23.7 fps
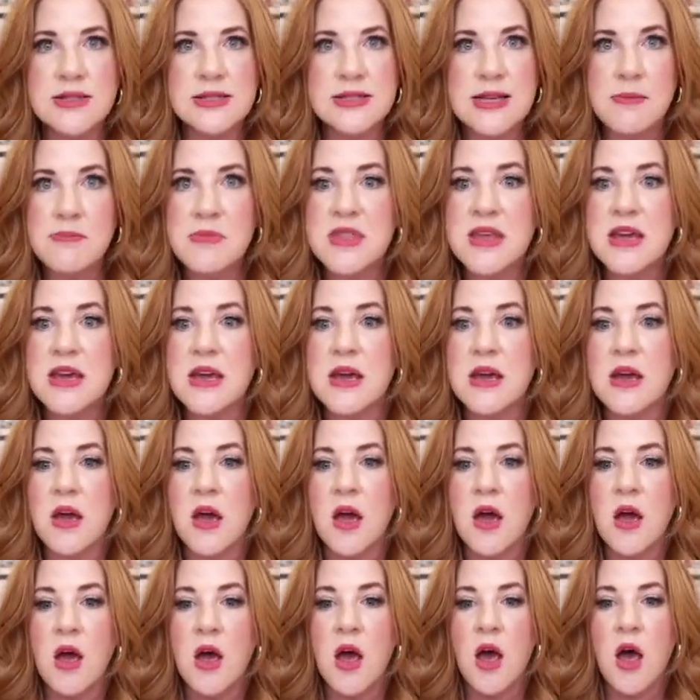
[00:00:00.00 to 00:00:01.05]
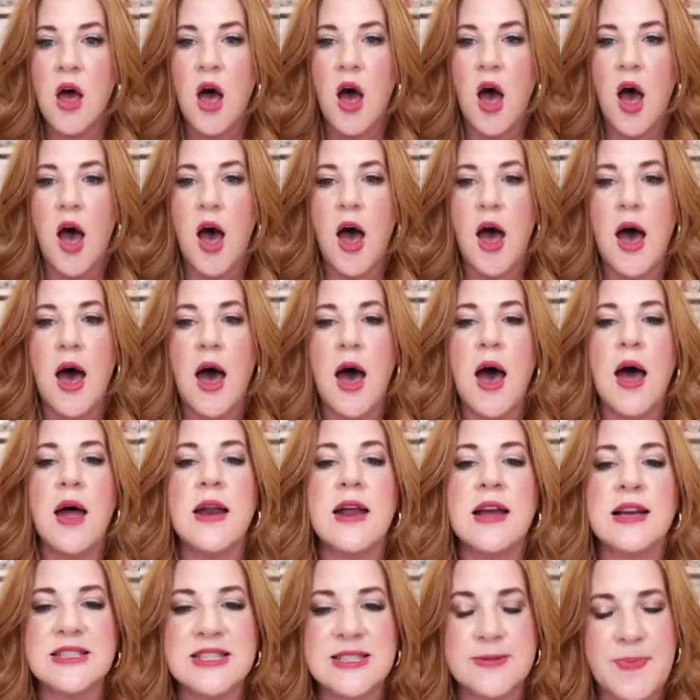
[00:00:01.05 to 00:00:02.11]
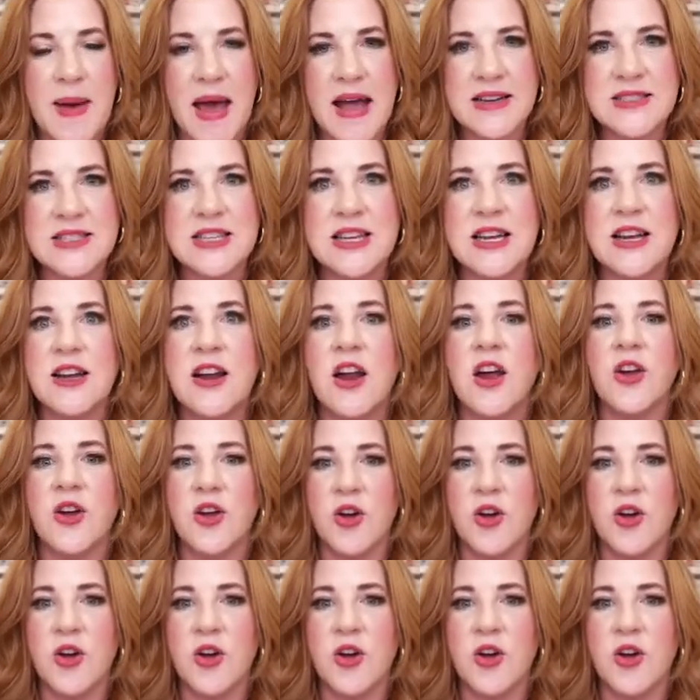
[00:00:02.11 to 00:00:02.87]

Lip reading: something unexpected